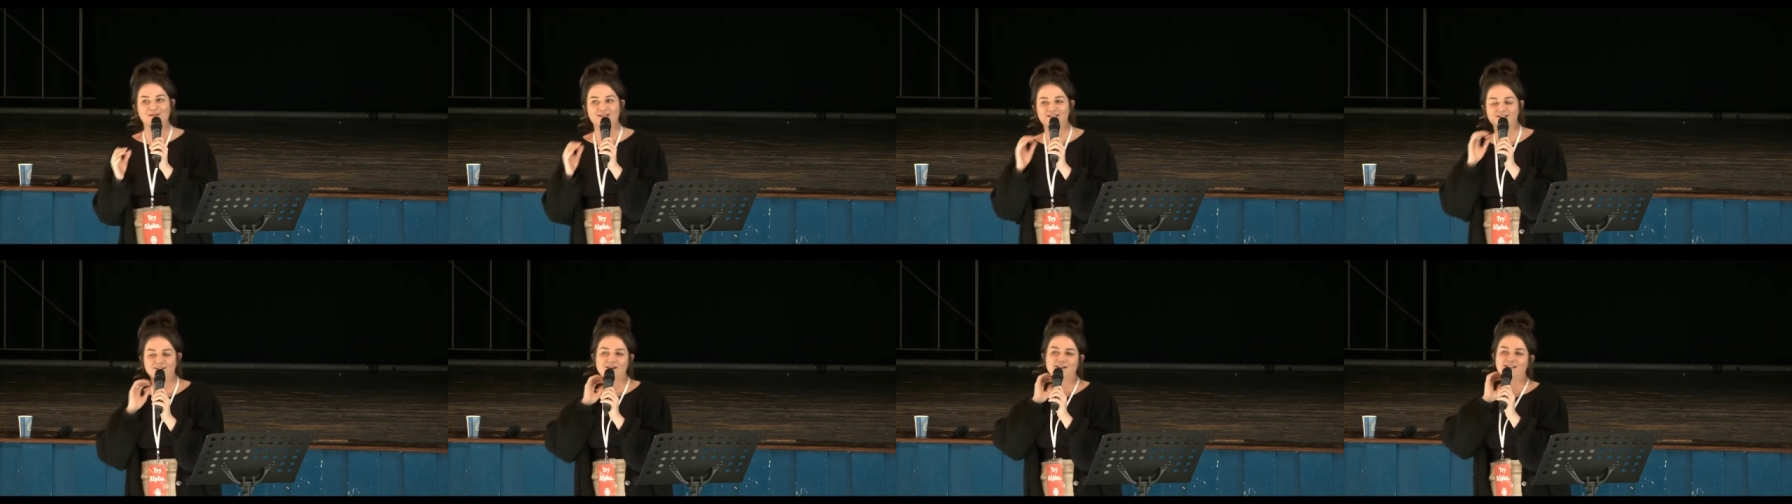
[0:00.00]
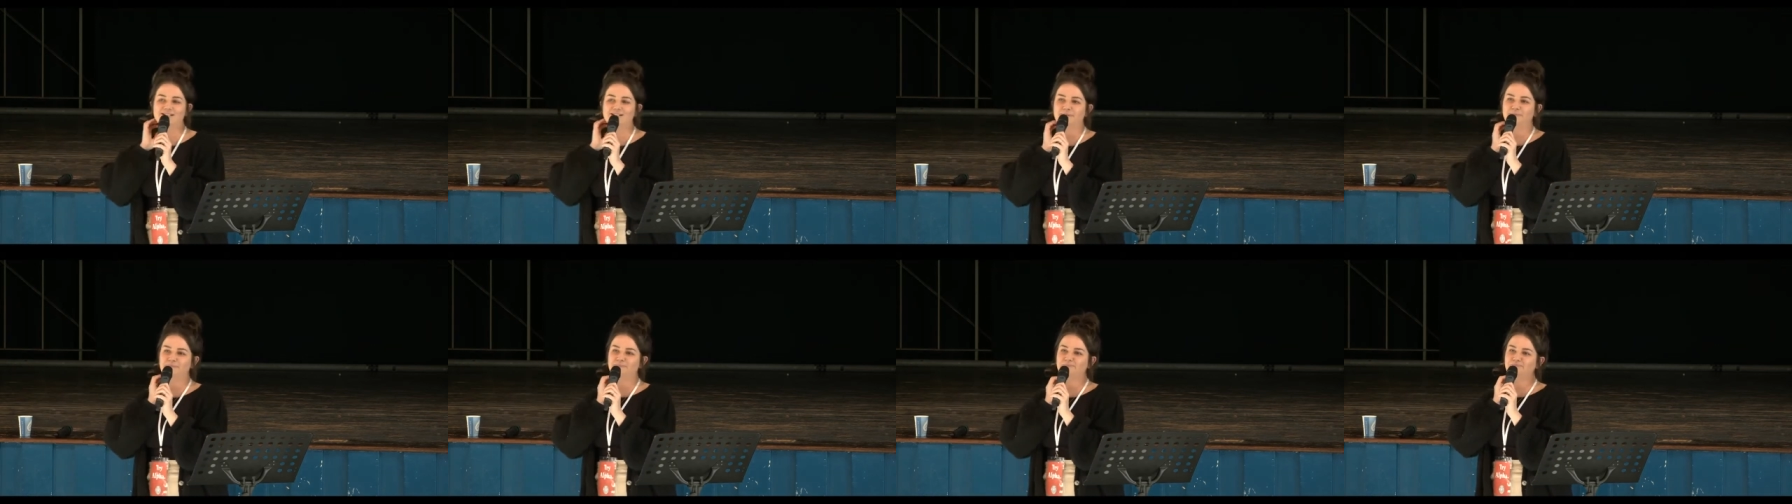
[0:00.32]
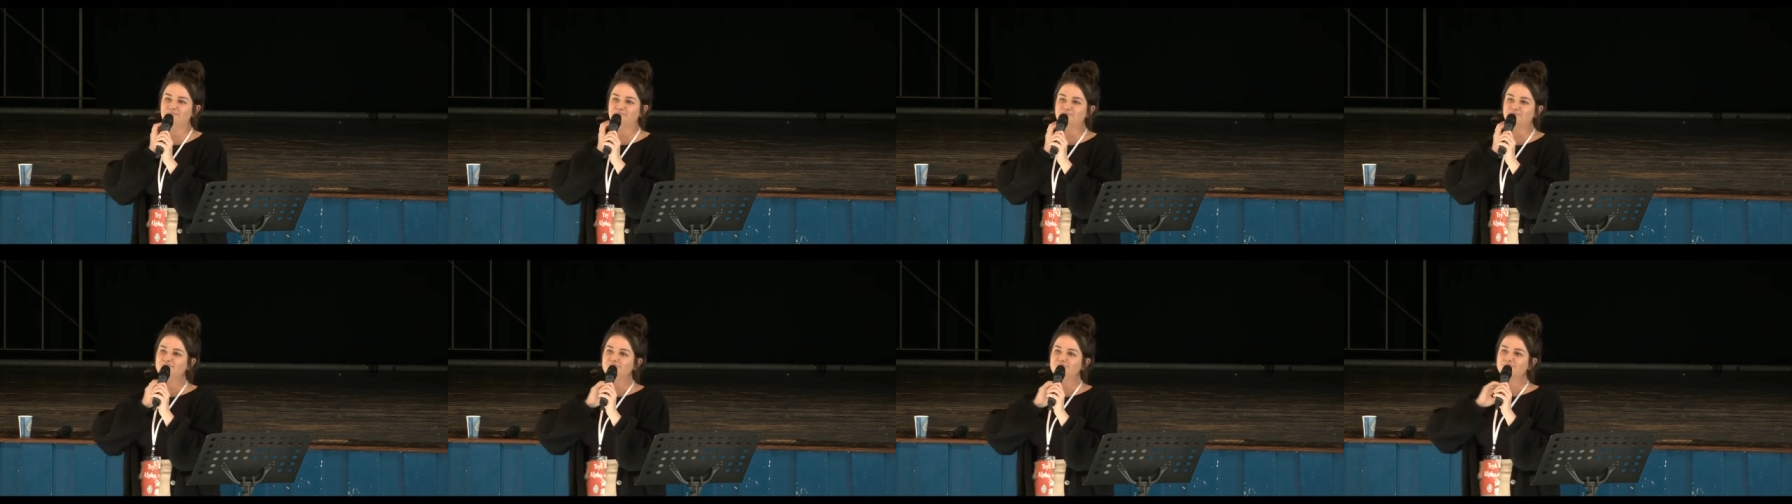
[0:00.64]
excited.
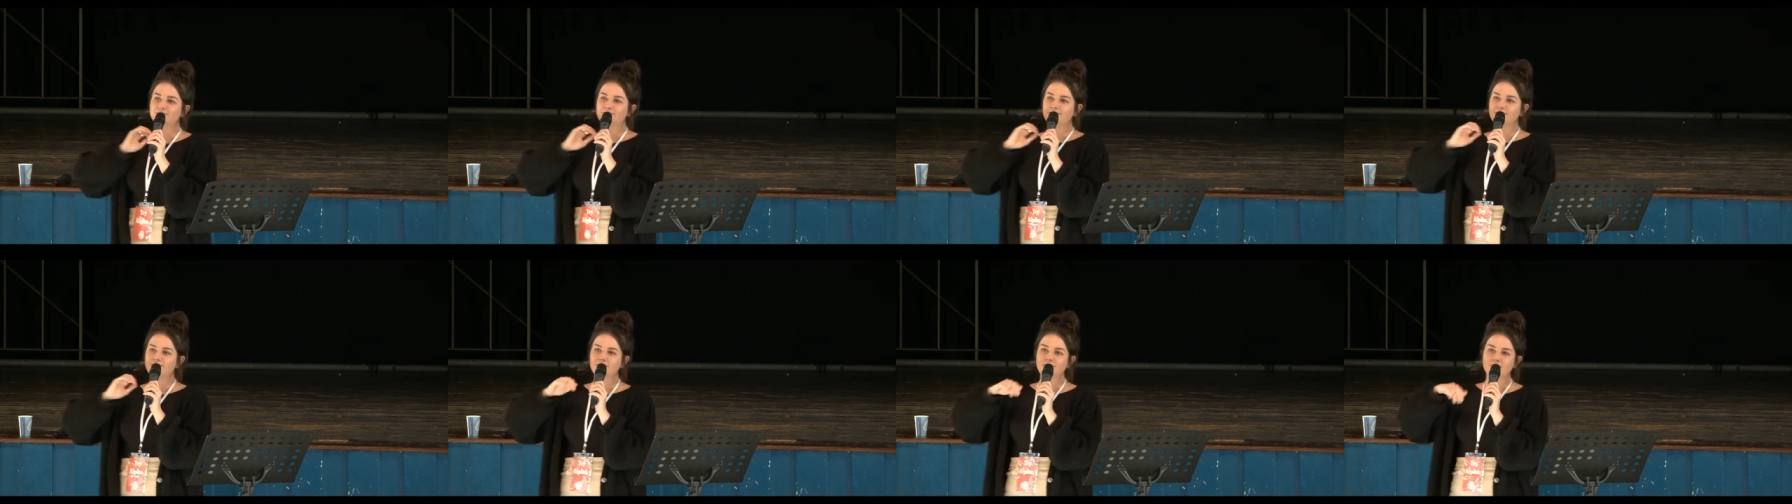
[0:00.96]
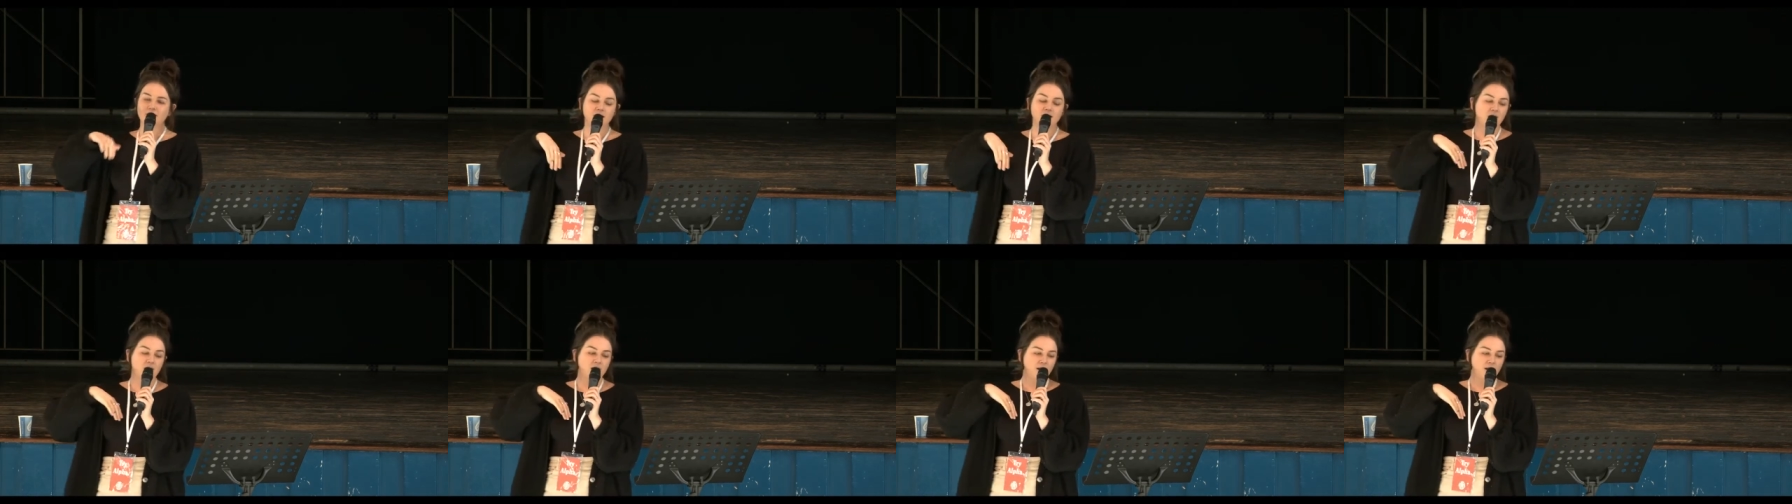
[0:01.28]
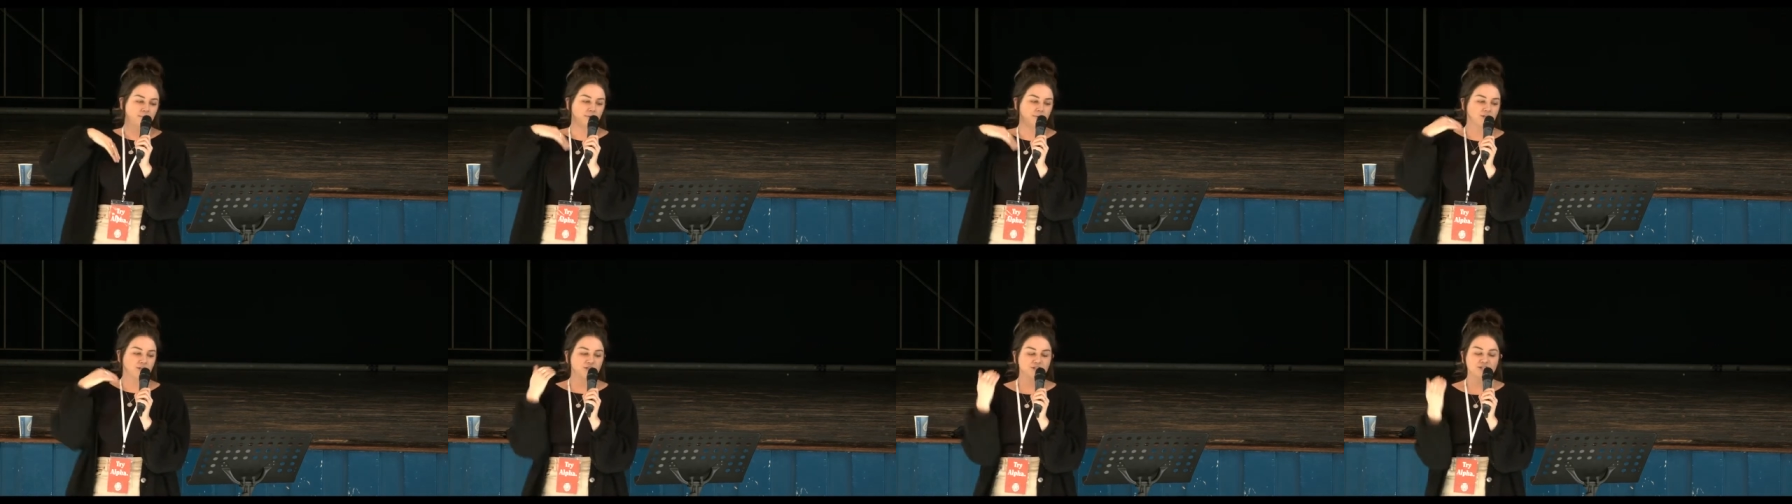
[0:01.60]

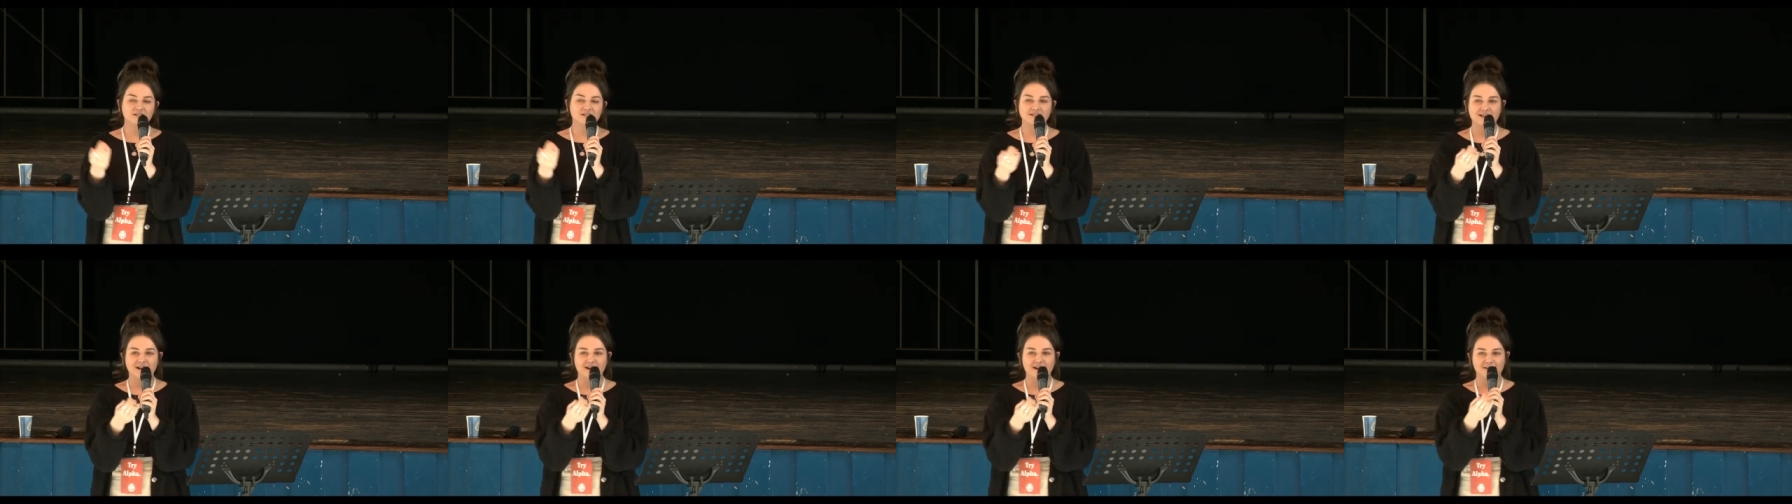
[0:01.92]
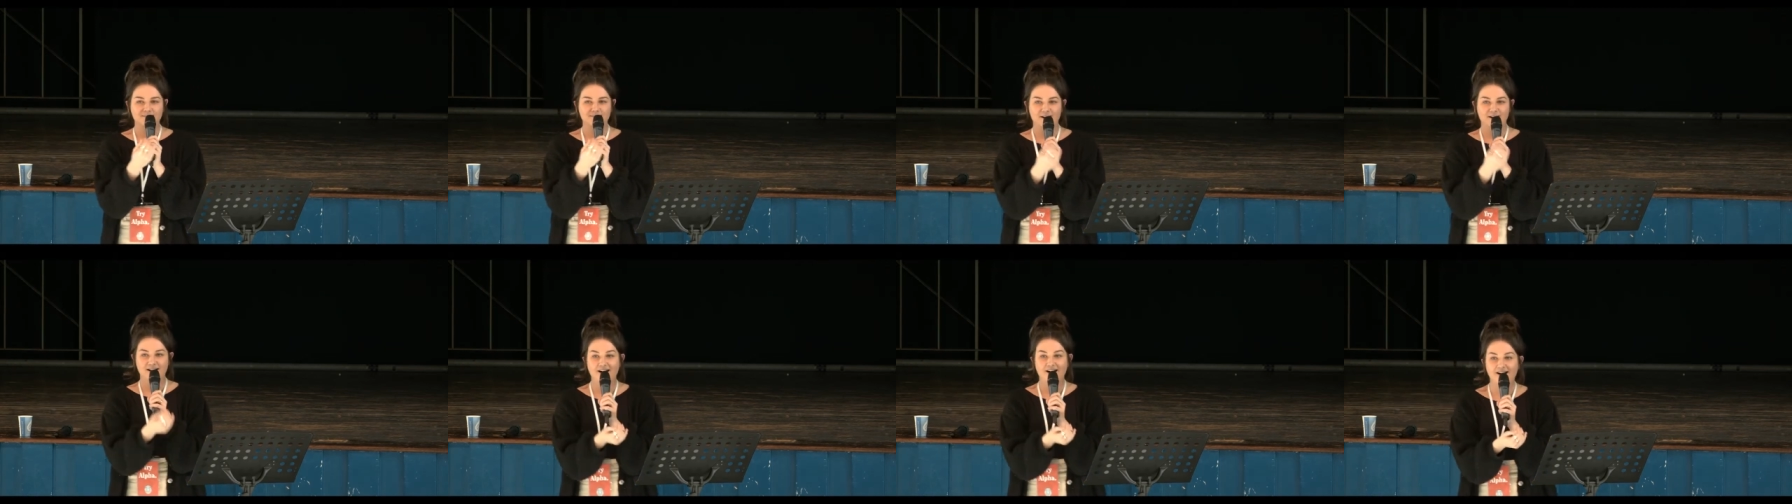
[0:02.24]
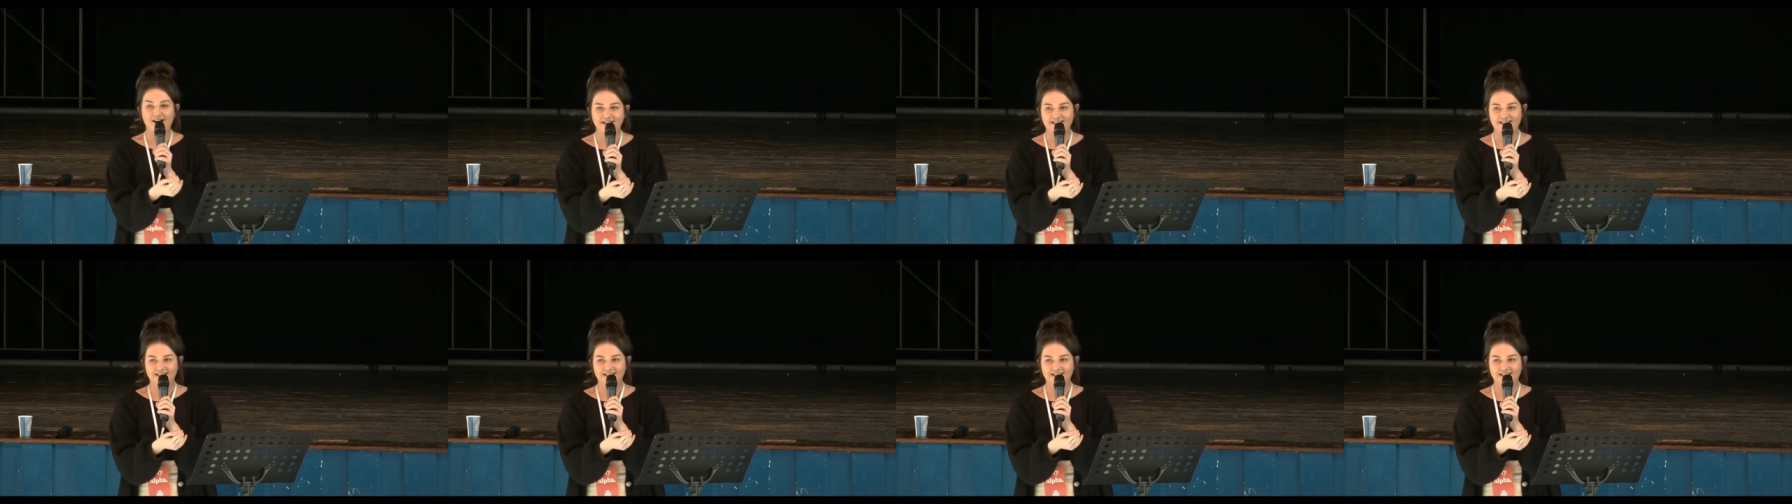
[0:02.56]
But just like my